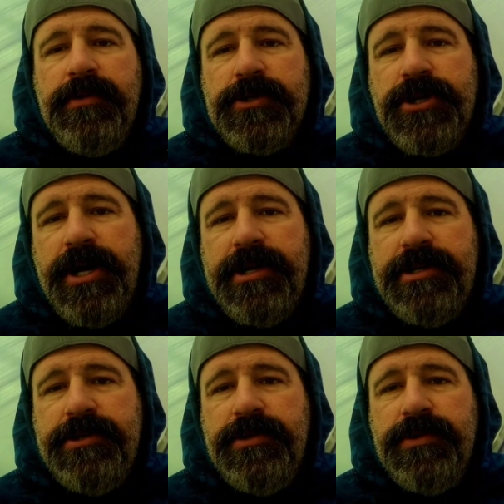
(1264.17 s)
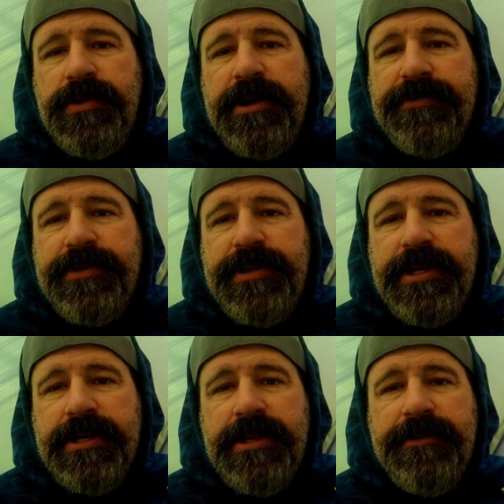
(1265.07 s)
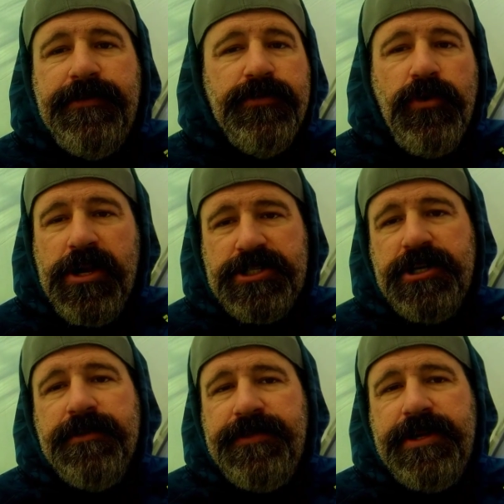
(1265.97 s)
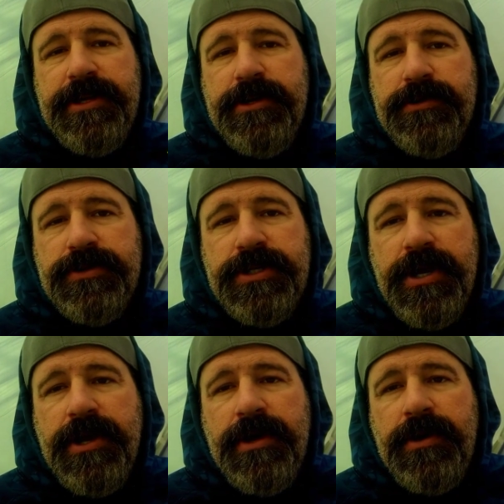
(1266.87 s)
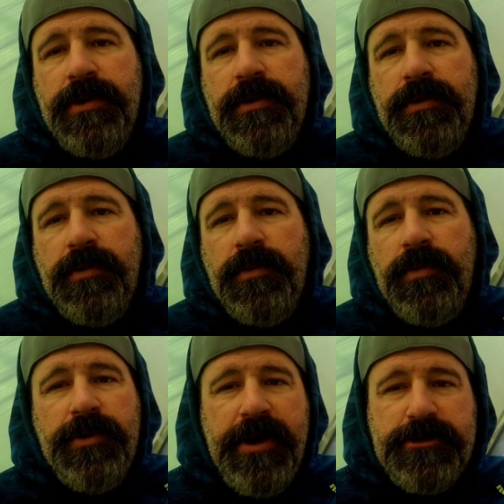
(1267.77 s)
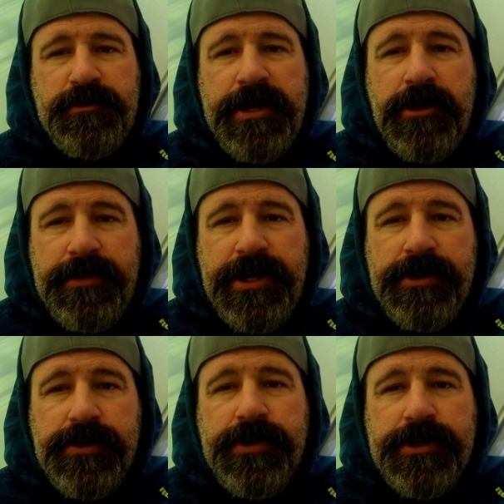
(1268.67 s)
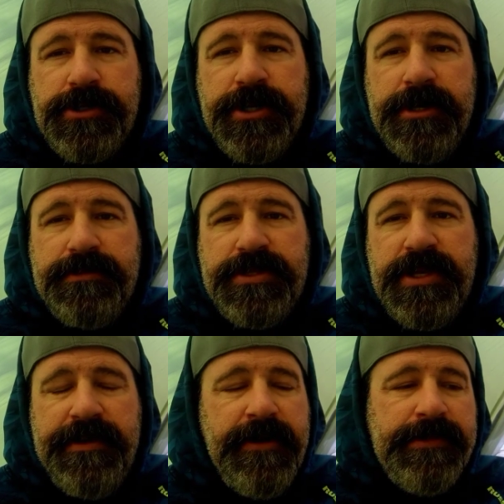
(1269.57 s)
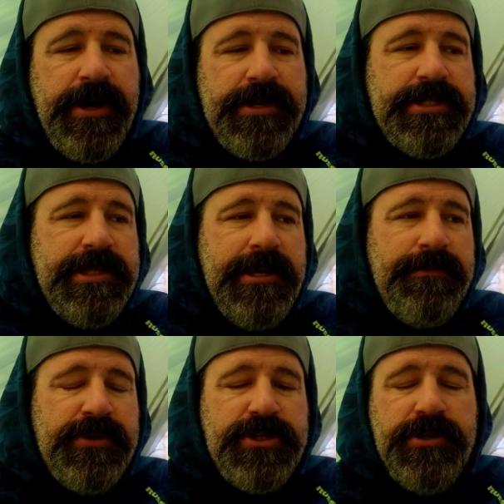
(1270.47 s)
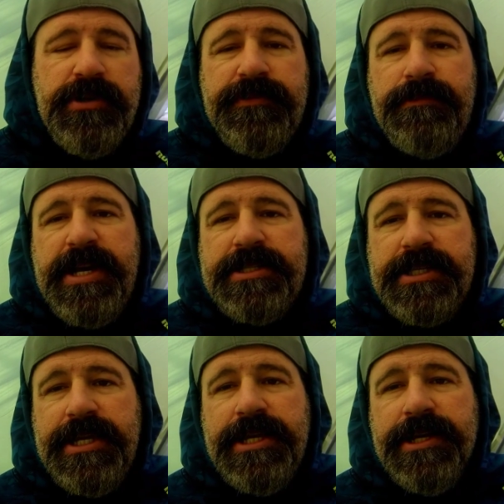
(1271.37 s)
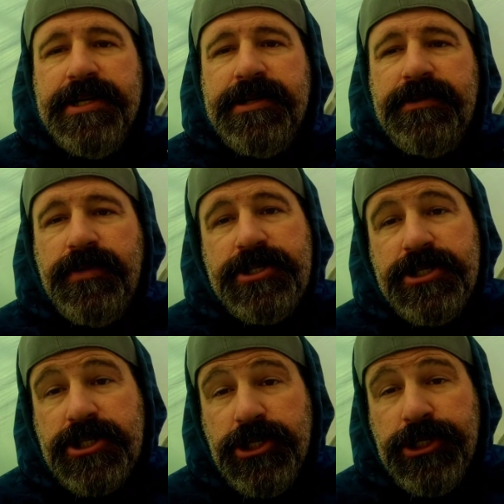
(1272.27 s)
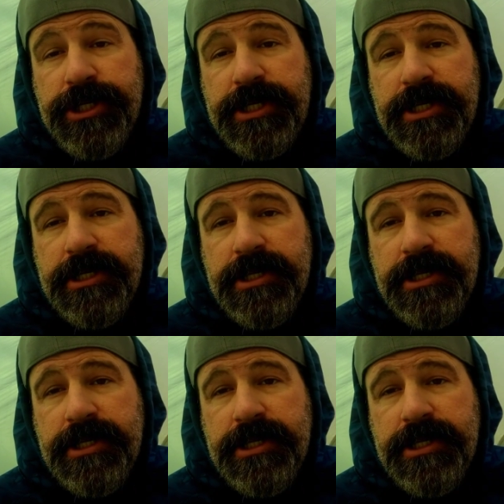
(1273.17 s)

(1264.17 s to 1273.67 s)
we're trying to do everything, and if you've watched our videos, we'd rather spend our money on going on trips. If I'm constantly in pursuit of the best gear, which is good,